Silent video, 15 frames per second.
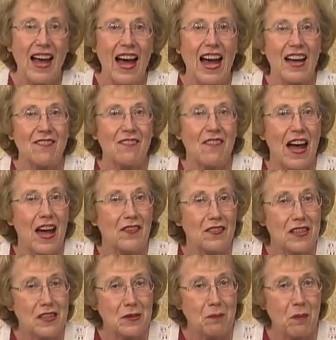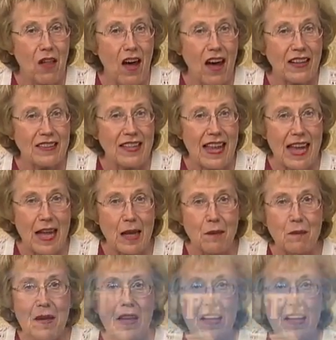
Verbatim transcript: I found this block name,